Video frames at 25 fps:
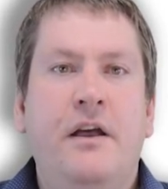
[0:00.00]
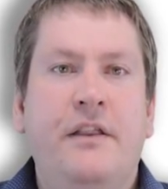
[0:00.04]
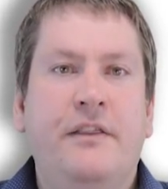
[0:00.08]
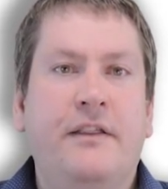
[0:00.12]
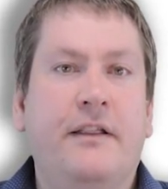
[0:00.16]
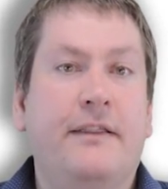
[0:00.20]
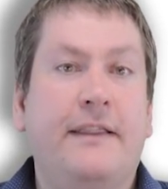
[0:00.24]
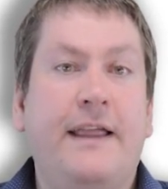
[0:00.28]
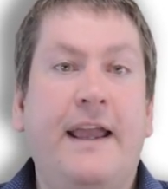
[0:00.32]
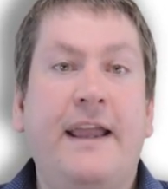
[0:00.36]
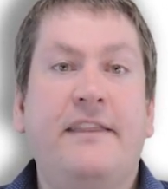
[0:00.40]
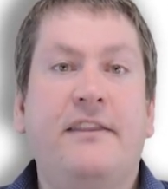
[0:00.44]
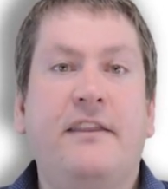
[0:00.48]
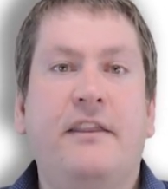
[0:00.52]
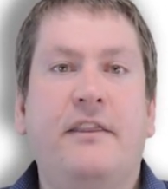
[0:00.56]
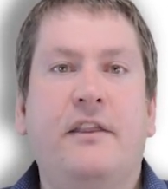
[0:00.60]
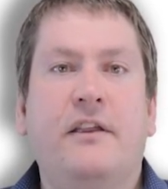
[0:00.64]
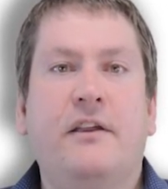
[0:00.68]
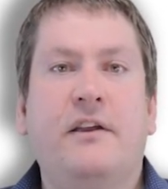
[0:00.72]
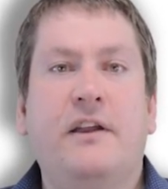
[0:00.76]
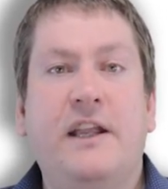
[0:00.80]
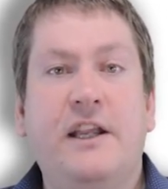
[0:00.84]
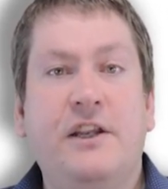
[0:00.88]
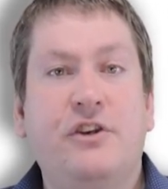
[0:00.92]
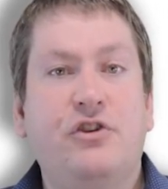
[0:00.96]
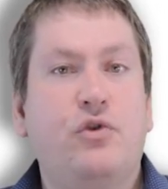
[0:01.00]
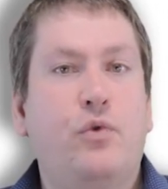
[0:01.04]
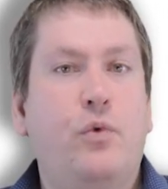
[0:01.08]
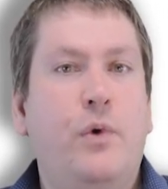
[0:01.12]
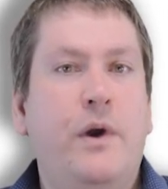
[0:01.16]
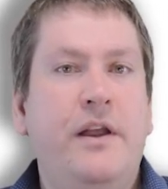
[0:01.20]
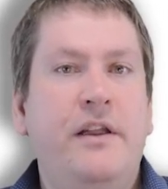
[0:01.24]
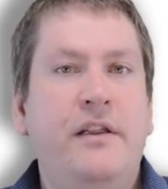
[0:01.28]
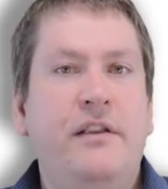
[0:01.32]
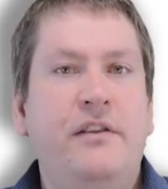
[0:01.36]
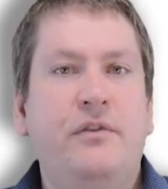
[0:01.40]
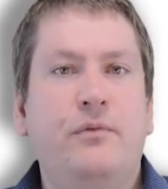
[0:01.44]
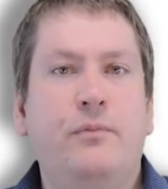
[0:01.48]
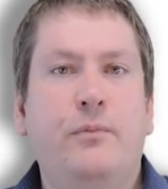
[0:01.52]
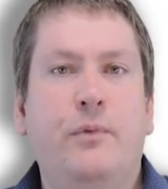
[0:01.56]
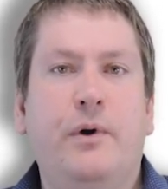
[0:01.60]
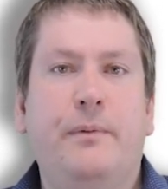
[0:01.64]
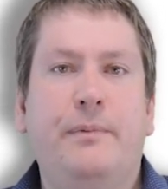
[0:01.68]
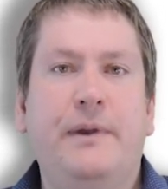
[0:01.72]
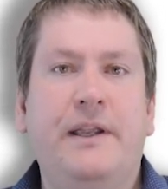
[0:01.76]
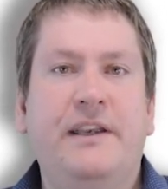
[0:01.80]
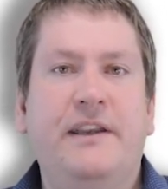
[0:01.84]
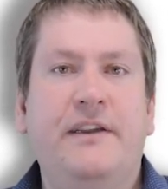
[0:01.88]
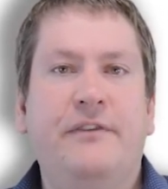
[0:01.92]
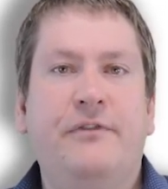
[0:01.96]
The length of each quiz will
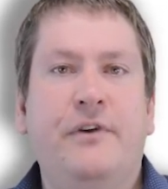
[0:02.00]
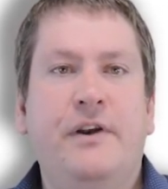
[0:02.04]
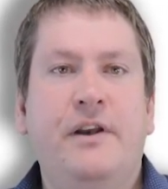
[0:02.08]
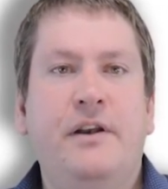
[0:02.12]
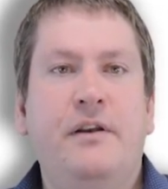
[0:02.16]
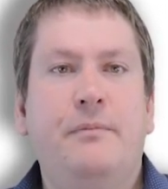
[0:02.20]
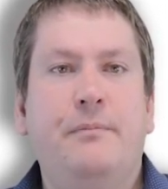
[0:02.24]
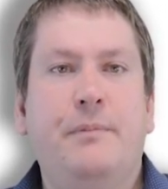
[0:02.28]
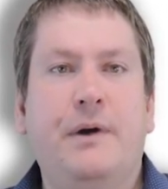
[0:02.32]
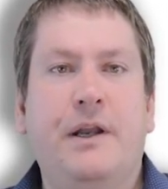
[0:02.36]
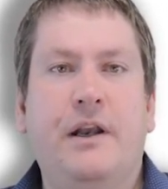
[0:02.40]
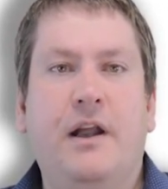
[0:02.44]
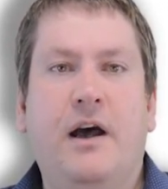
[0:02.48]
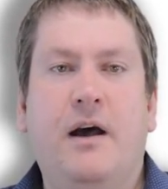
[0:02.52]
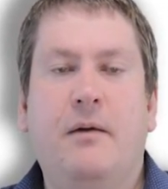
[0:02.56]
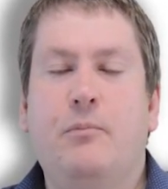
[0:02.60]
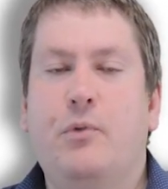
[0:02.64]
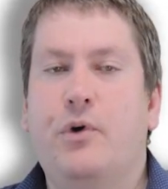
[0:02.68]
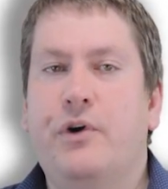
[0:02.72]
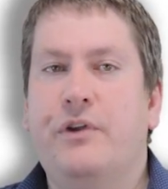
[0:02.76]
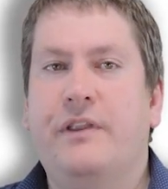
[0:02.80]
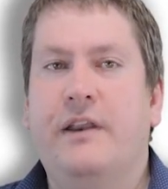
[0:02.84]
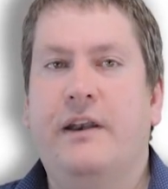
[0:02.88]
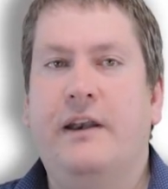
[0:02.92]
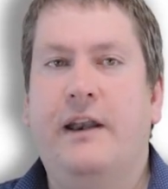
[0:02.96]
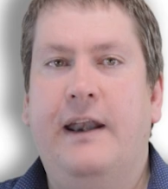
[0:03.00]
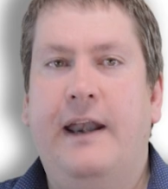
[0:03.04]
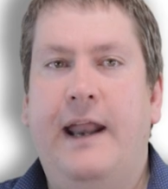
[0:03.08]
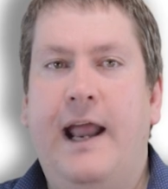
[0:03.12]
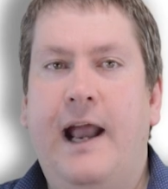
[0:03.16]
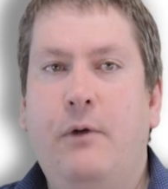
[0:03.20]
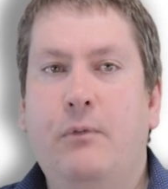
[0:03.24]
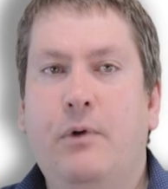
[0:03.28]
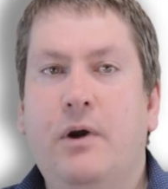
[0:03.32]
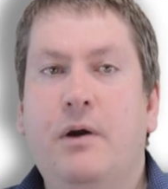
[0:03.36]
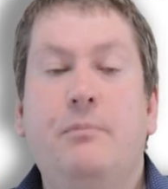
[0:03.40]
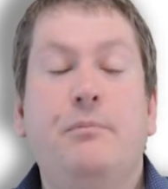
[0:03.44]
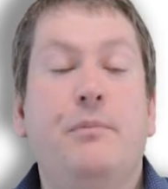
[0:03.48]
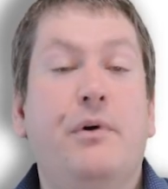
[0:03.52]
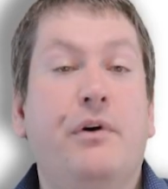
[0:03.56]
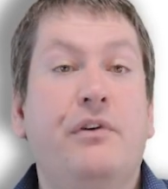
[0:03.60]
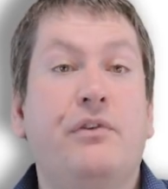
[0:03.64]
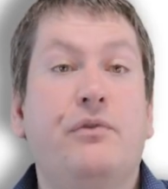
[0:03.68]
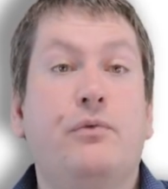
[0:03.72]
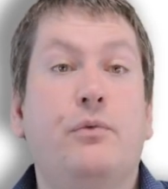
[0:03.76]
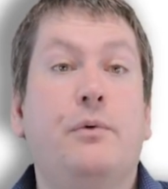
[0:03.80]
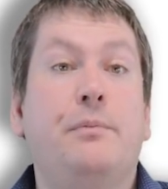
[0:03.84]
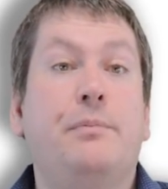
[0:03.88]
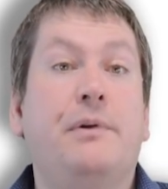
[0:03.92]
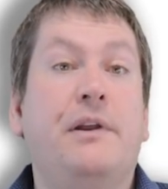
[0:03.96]
be different, but not more than an hour.
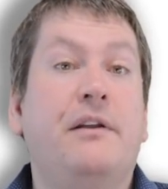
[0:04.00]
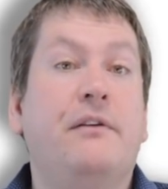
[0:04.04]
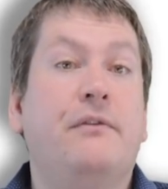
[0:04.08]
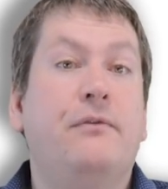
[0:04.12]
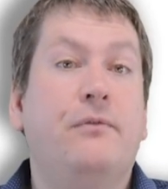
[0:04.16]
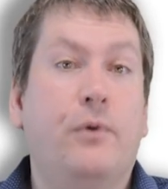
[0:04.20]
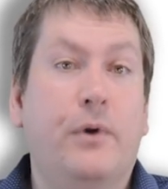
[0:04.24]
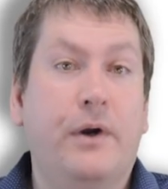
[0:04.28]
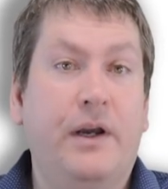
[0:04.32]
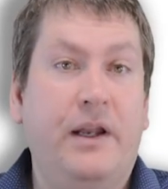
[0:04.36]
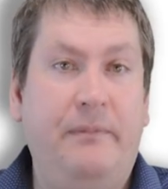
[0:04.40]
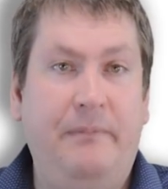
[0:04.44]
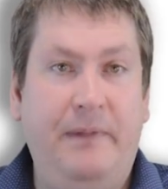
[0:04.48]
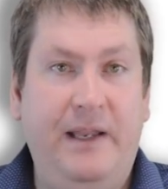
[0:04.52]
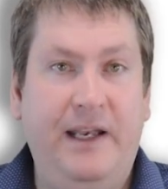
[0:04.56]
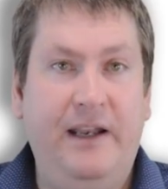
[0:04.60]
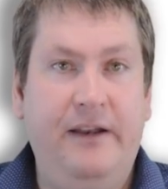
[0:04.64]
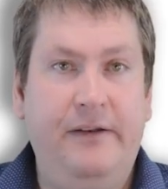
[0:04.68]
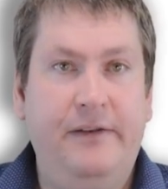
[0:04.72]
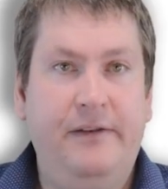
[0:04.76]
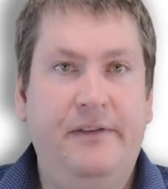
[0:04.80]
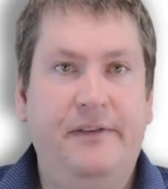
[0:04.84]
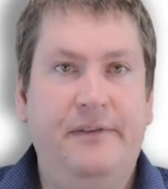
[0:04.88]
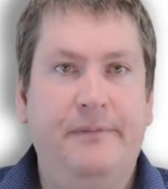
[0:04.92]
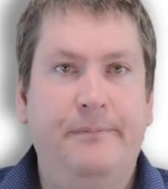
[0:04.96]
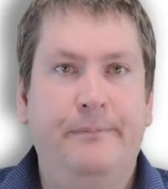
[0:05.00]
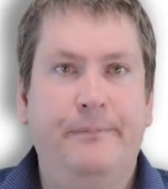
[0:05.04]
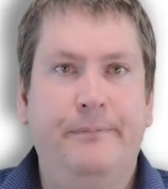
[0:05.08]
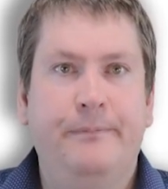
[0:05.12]
Most will be 40 minutes.